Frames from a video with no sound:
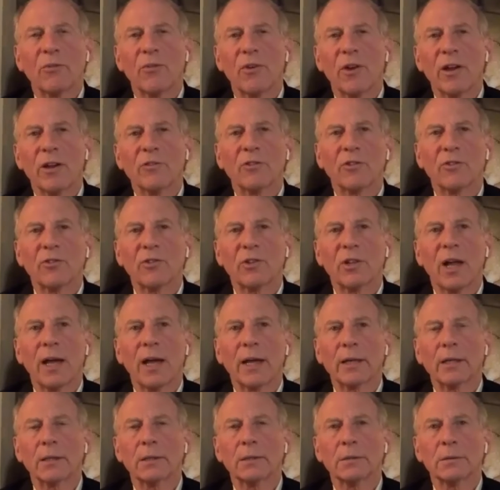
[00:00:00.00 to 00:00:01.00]
phrases
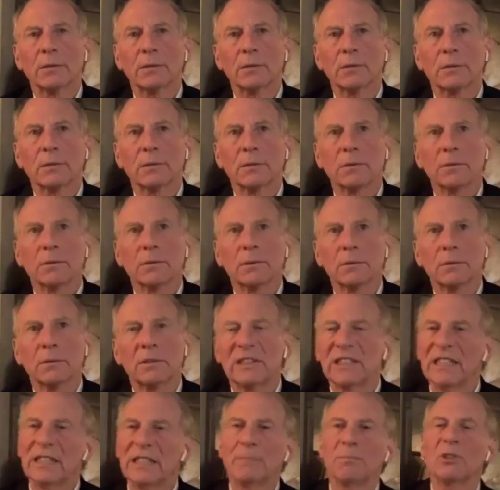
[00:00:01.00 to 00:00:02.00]
like
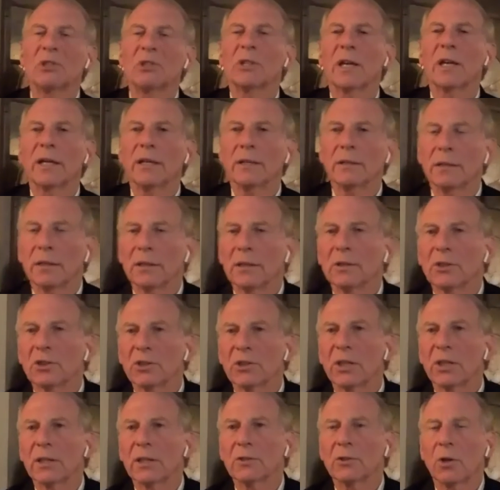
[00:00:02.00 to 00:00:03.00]
deep state and
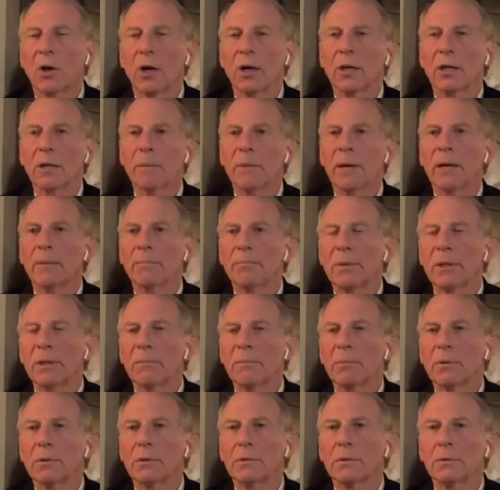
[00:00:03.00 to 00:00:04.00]
instead talk about
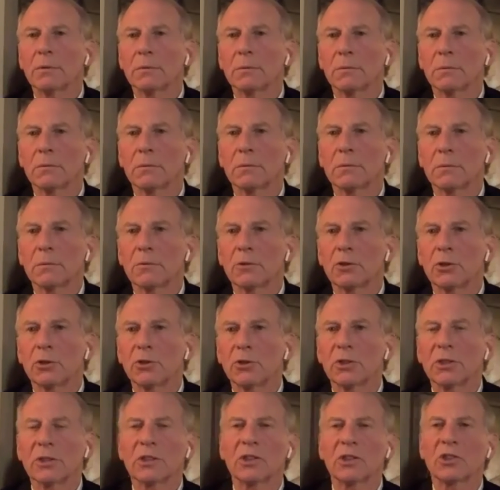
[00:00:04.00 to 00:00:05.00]
people
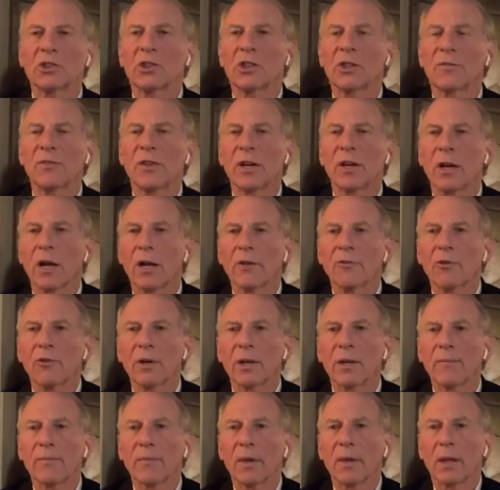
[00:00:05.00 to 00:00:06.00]
choosing to serve their
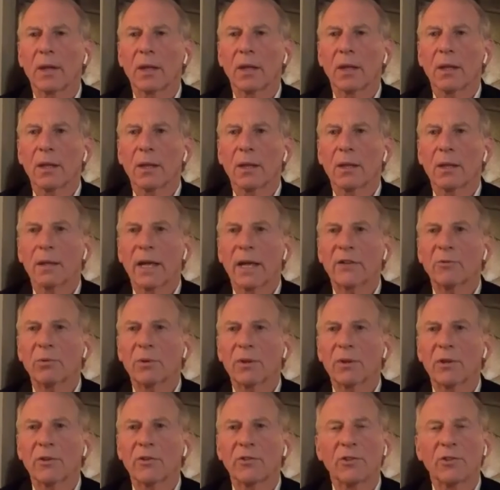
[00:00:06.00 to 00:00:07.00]
country. That's
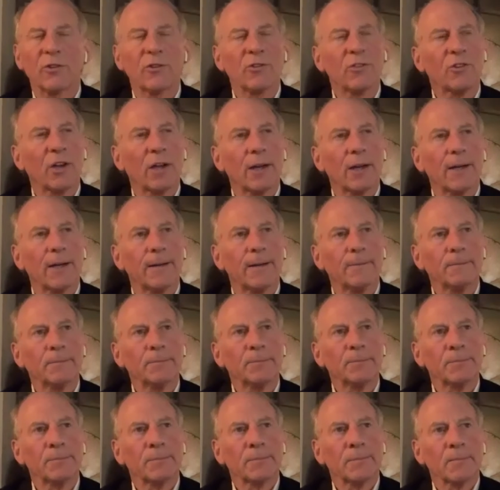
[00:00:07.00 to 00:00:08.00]
what this is
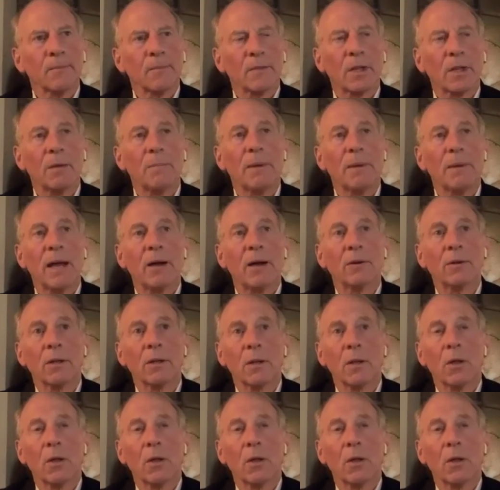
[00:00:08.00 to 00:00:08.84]
about.